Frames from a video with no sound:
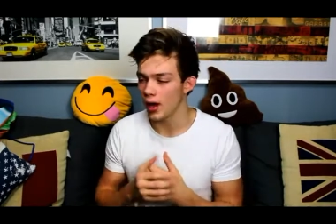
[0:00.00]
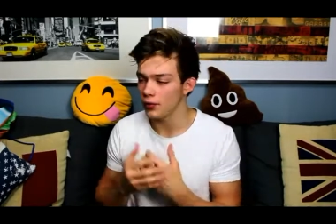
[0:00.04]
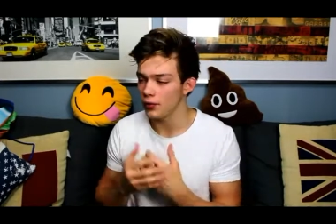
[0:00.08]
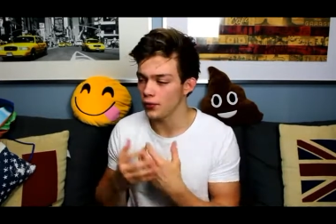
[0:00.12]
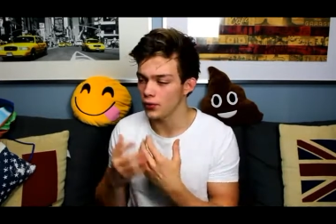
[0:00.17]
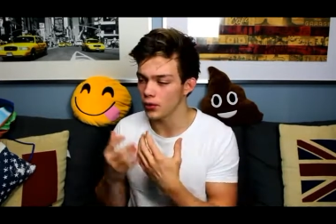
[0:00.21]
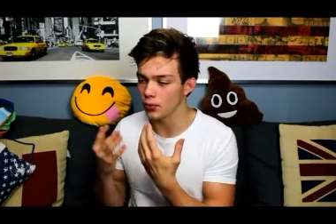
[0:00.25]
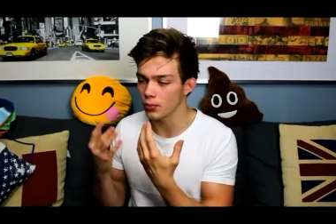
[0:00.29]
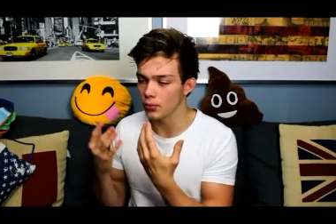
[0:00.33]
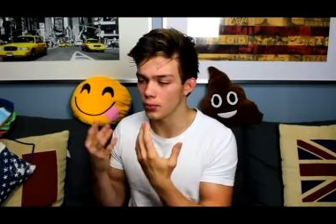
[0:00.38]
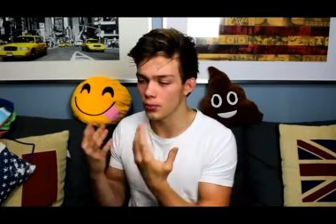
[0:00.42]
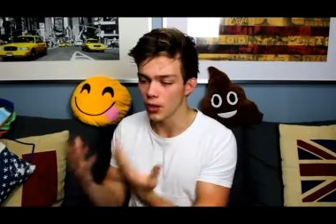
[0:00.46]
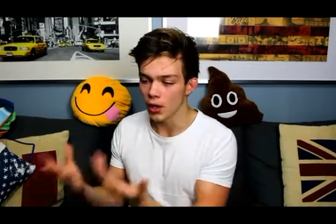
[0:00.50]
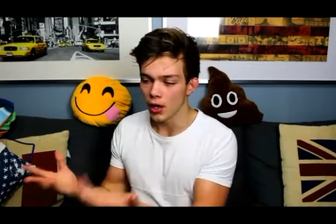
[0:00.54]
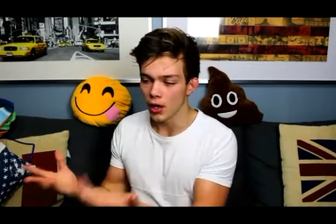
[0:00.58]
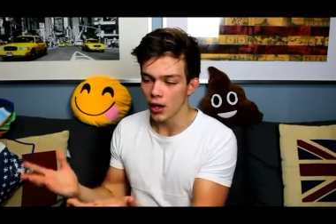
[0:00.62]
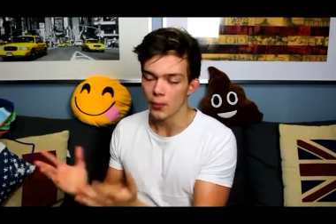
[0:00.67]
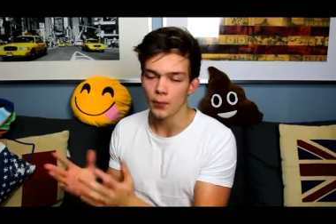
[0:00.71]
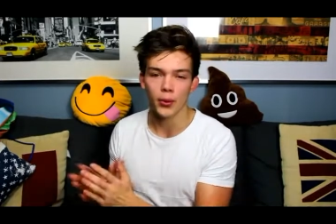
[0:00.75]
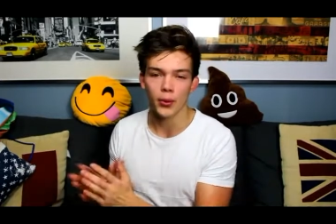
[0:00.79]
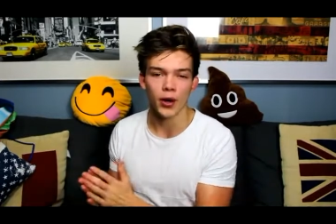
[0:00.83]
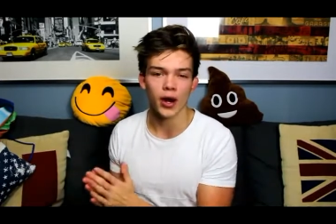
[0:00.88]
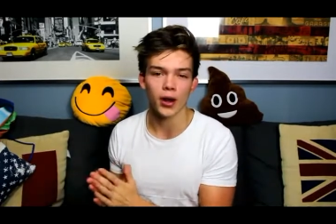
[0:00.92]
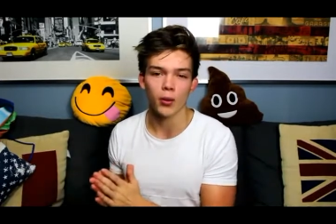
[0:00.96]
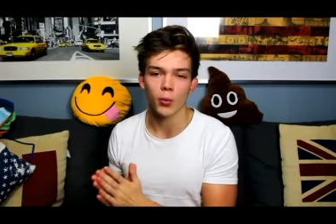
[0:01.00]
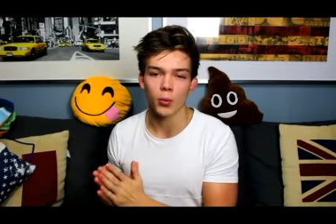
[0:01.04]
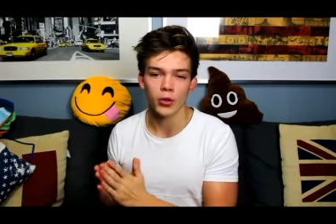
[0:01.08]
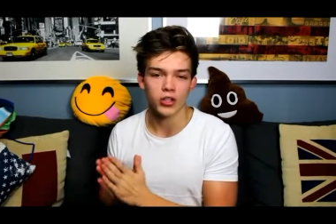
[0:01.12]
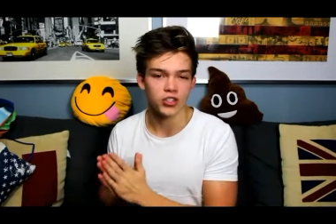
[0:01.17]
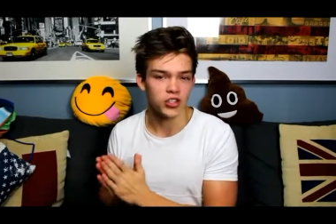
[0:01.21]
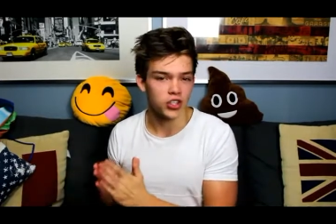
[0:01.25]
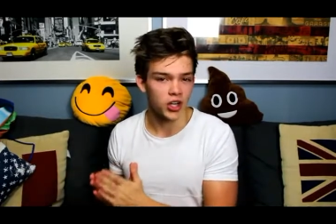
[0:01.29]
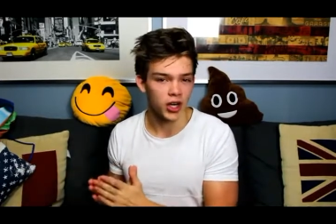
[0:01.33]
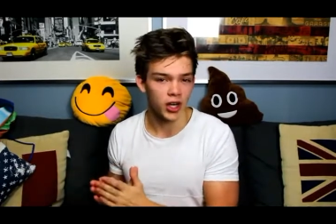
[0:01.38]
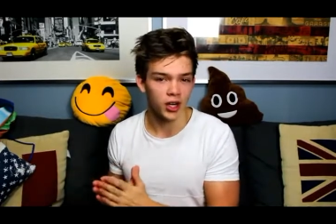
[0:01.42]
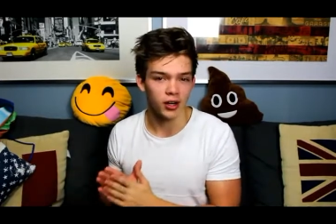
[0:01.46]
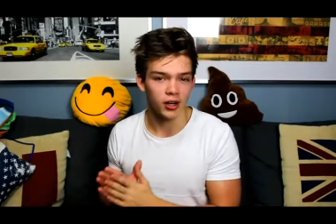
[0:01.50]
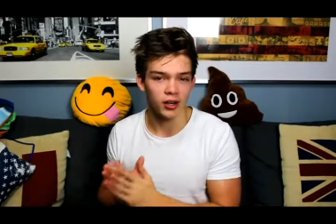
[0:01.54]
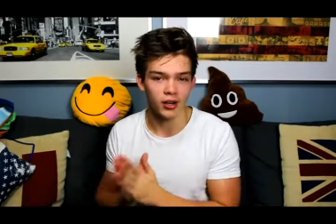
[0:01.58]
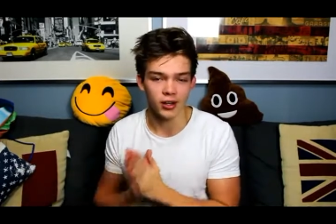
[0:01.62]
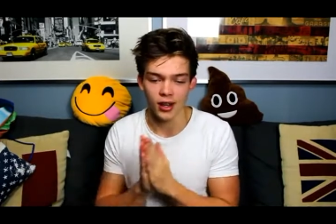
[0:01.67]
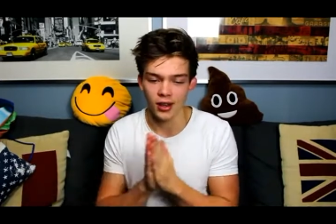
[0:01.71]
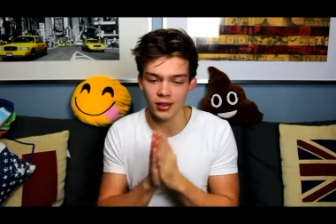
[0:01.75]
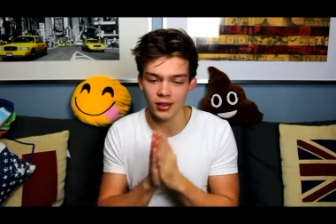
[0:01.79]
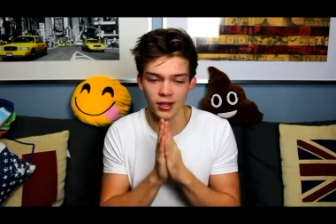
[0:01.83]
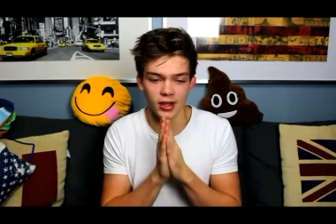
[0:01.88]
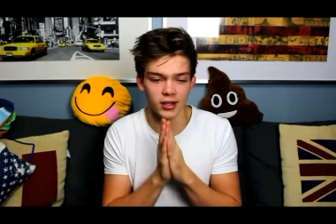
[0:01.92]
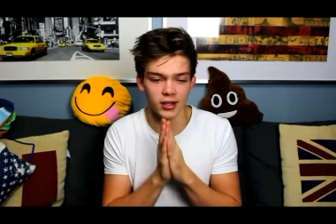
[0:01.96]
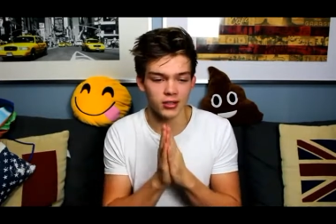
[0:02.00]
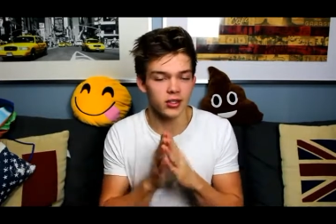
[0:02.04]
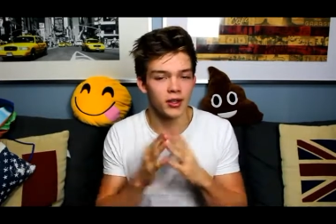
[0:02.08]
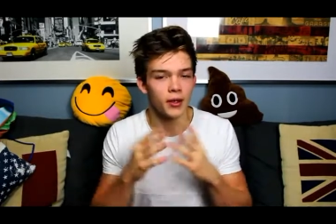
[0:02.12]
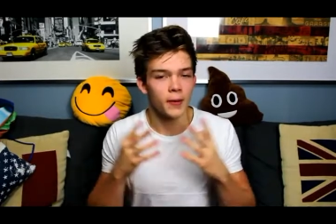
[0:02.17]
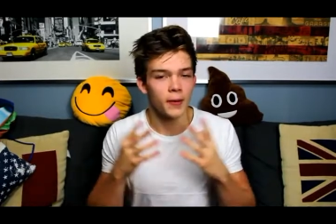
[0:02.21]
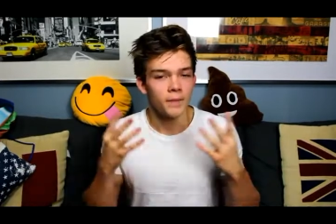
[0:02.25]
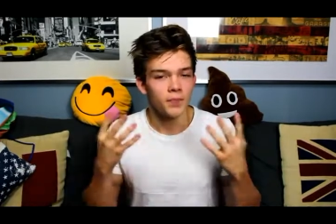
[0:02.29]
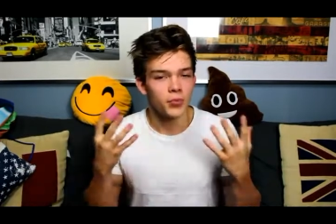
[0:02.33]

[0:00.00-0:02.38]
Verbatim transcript: have some bread with chicken. It, it,